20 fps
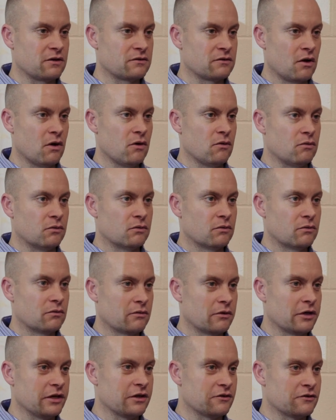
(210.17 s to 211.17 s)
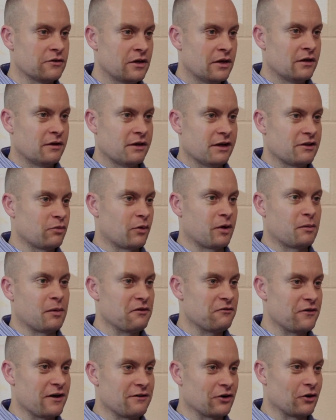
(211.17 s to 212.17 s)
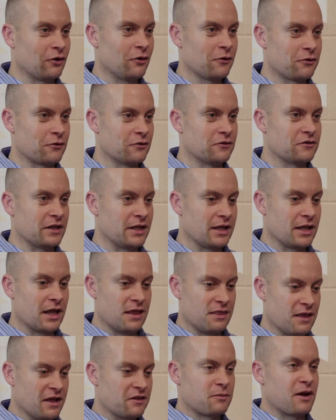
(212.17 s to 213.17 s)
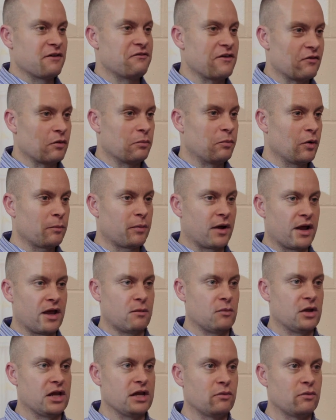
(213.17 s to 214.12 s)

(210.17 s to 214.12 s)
He goes, oh, well, he goes, that's one of my favorite authors, and, and that's my favorite book by him.